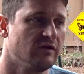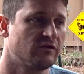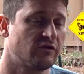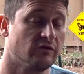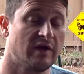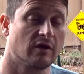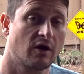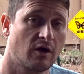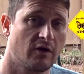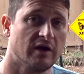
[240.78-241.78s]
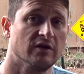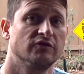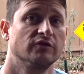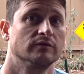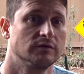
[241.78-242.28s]
certainly
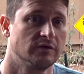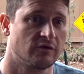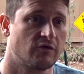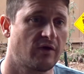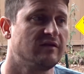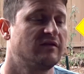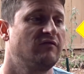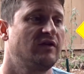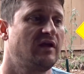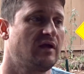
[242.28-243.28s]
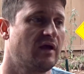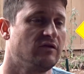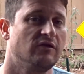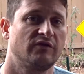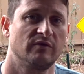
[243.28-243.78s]
encourage the creativity and
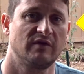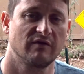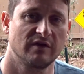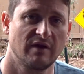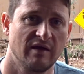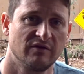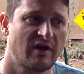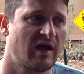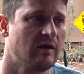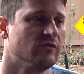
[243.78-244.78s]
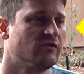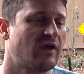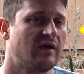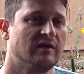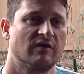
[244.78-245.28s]
using different enzymes
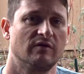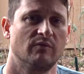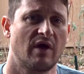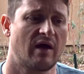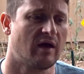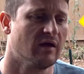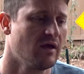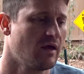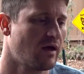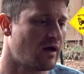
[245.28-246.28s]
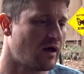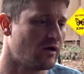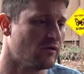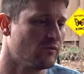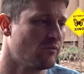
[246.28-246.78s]
and different
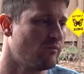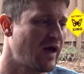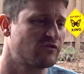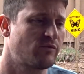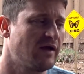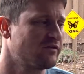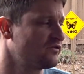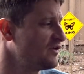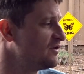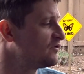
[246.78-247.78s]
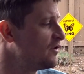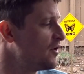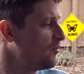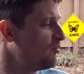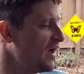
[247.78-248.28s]
mash processes,
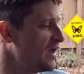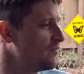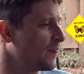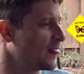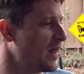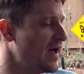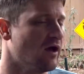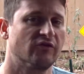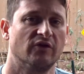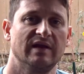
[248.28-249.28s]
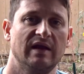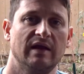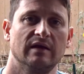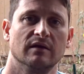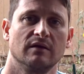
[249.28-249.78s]
but I also
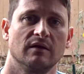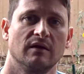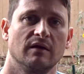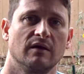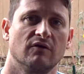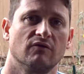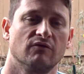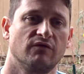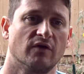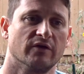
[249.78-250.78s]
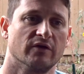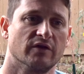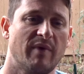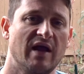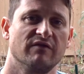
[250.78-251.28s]
need, for the
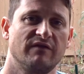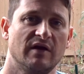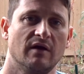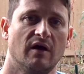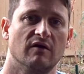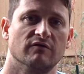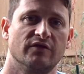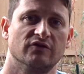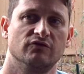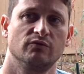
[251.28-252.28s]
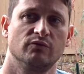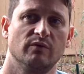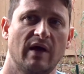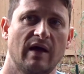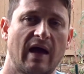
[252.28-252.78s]
benefit of the
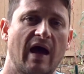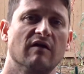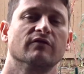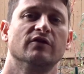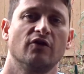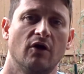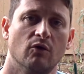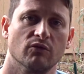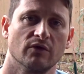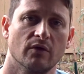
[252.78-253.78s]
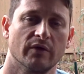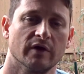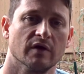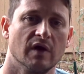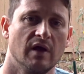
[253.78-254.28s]
average home brewer,